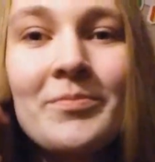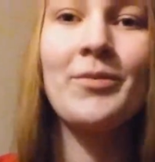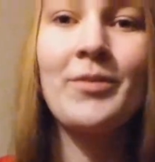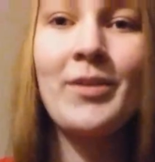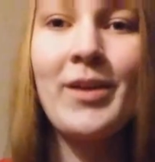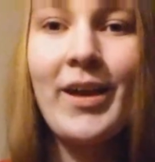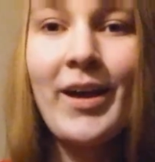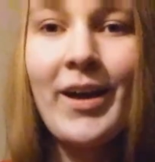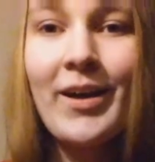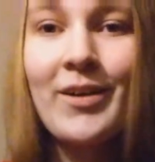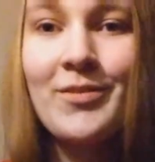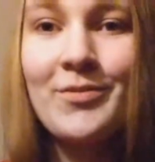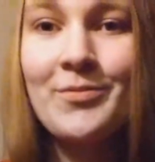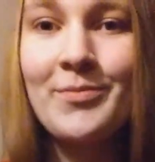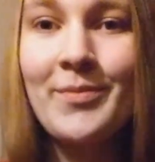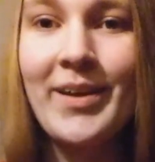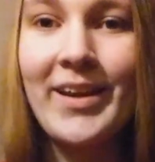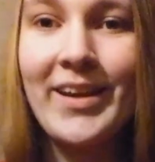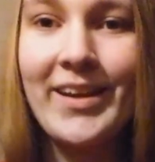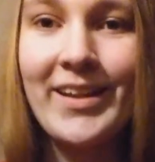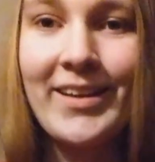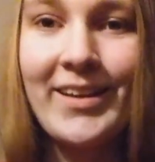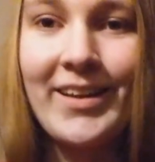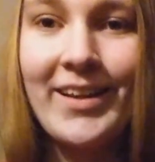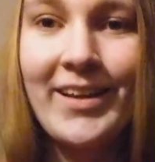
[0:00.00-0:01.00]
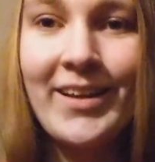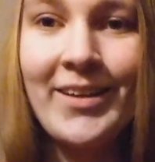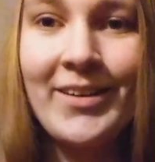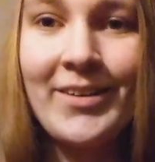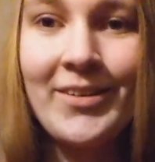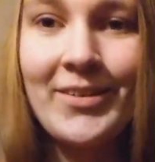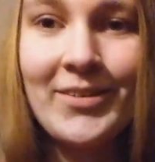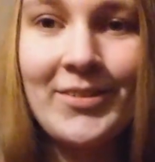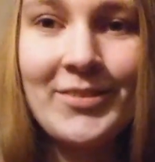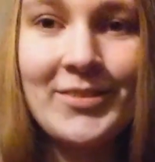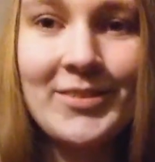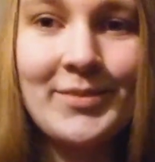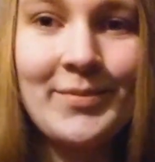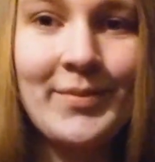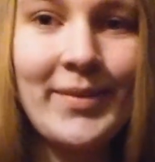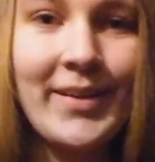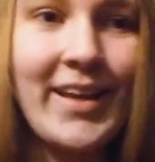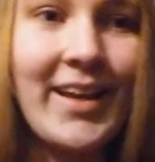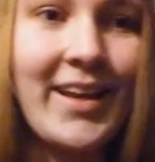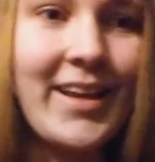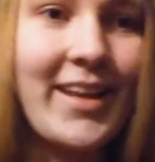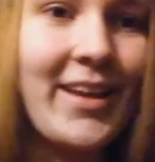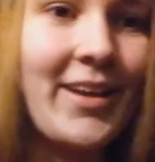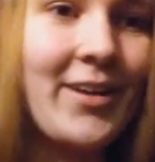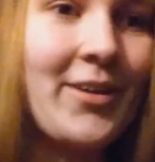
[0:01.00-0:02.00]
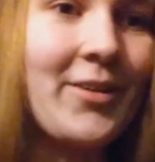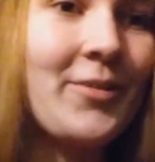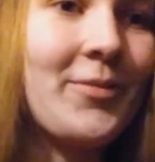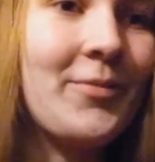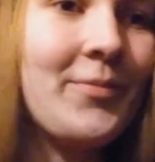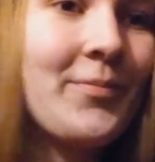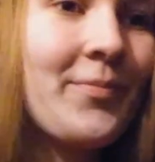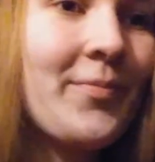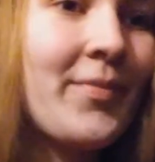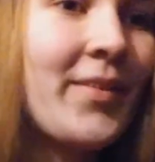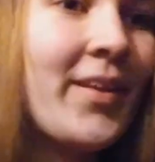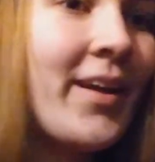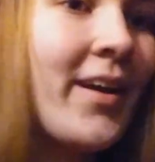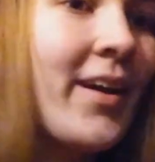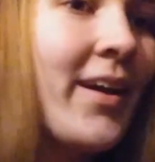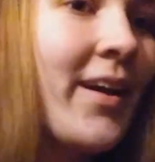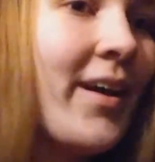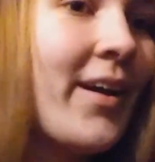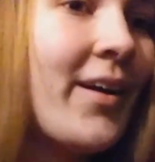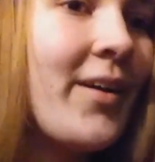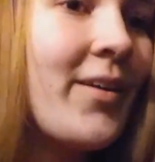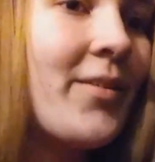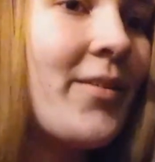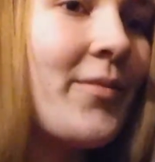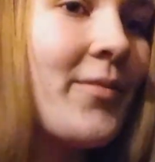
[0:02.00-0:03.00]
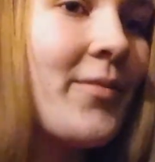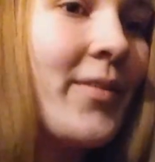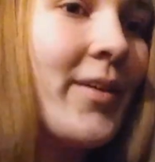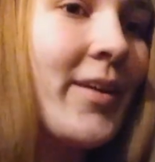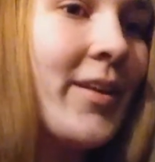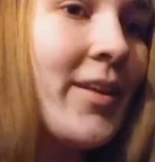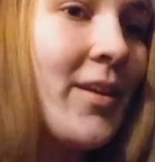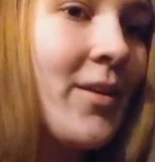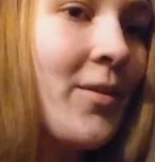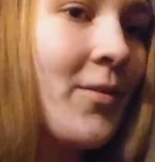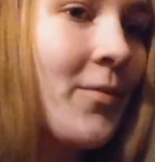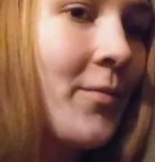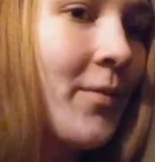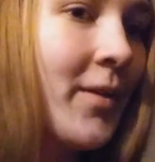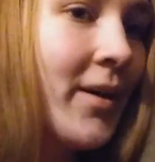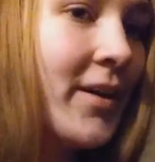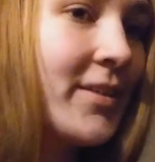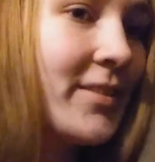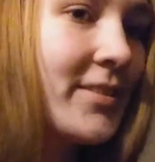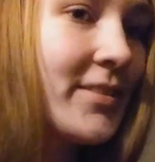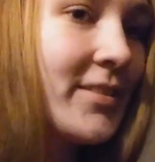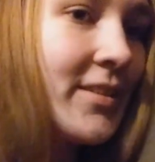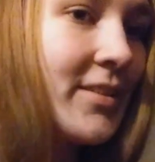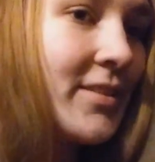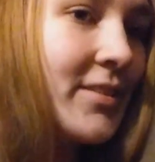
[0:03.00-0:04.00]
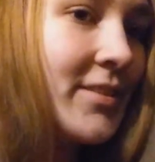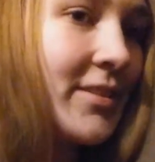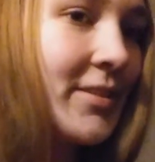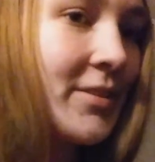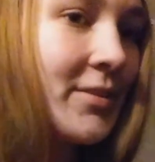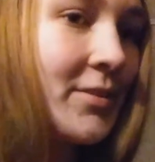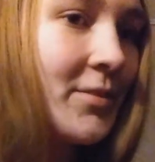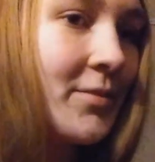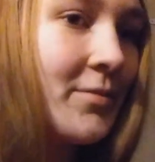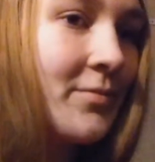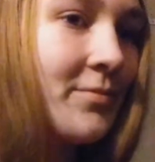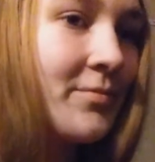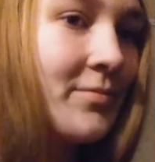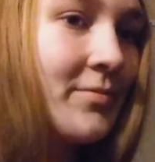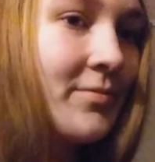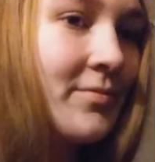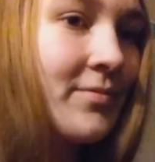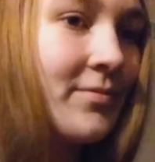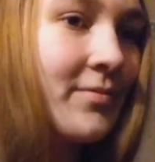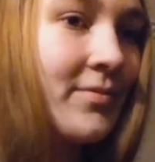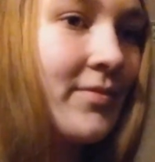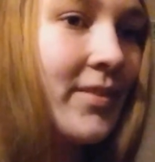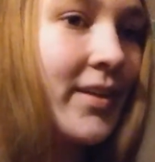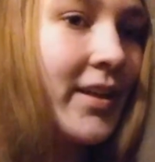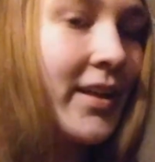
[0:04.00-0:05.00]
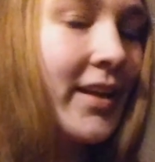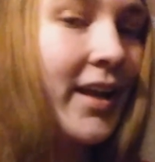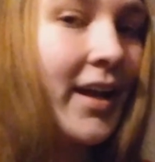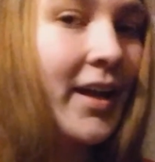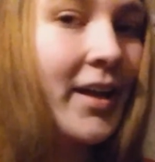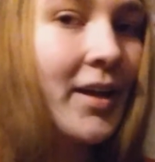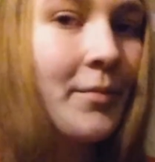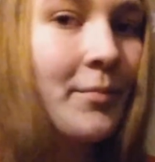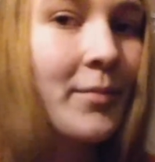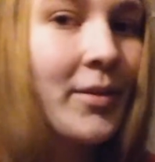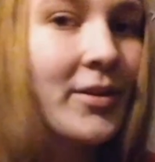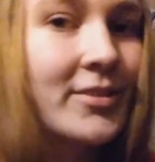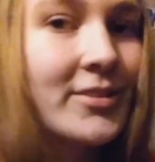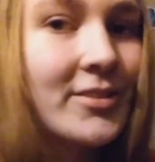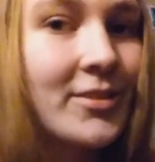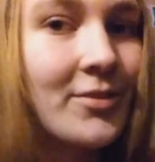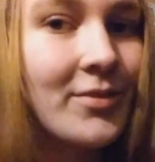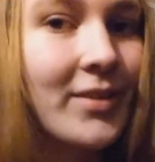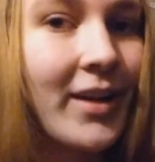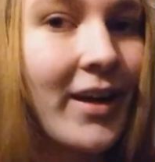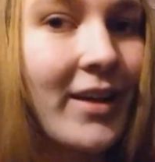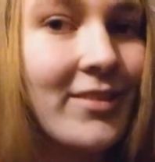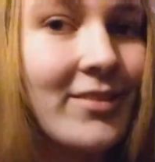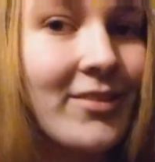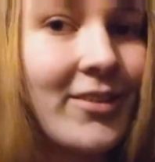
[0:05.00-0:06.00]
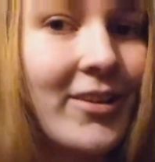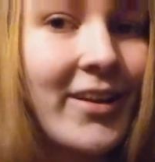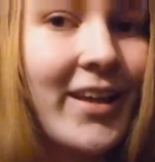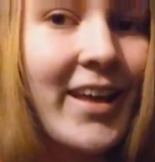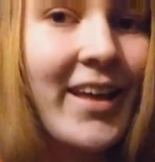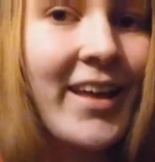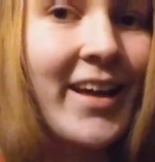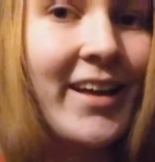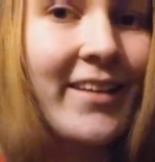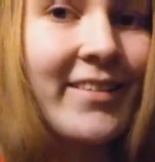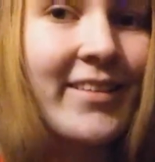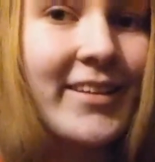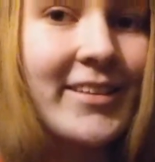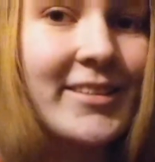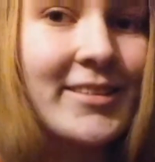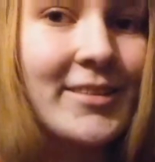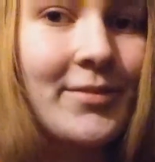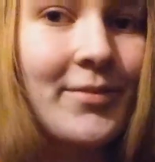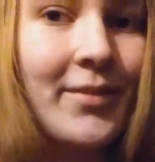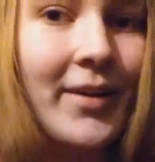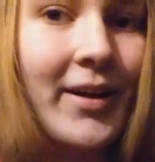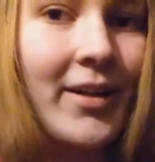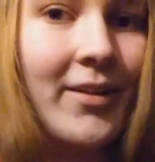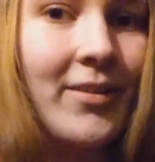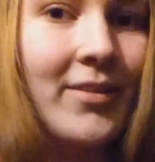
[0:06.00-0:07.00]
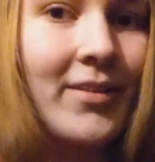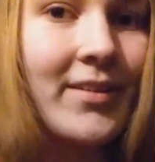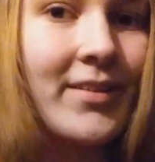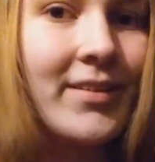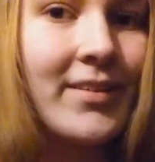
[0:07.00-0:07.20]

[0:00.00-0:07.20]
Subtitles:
We have made an uh-oh spaghetti-o. What you want to do, and I am also not looking at this well,